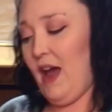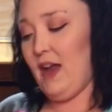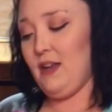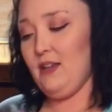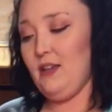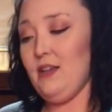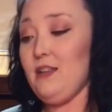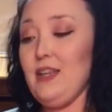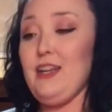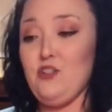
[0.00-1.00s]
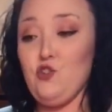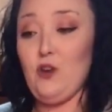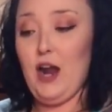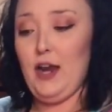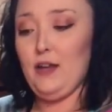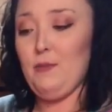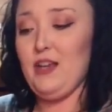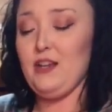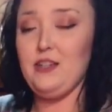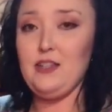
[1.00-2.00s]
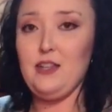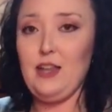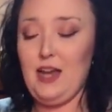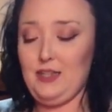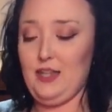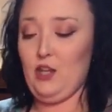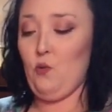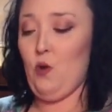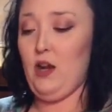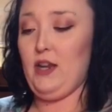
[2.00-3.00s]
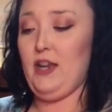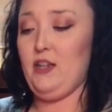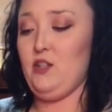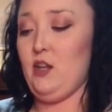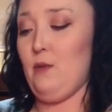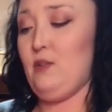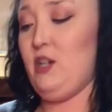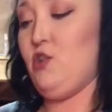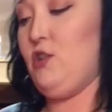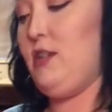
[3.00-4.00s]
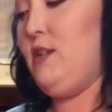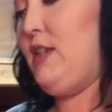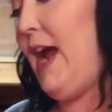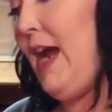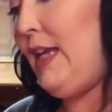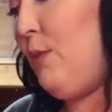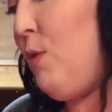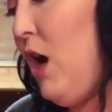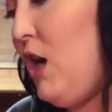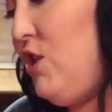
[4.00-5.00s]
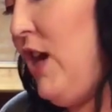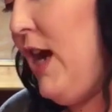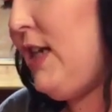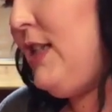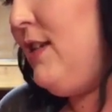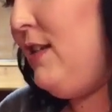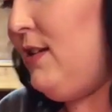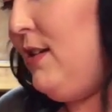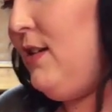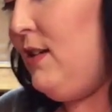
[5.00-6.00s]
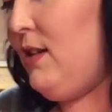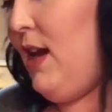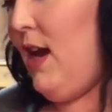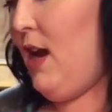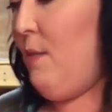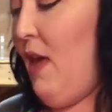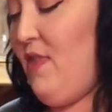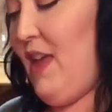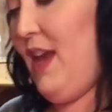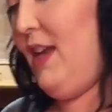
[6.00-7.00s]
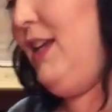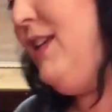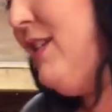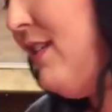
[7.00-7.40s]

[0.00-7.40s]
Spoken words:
that it's dry, because the last thing you want is to come touch a tacky project and then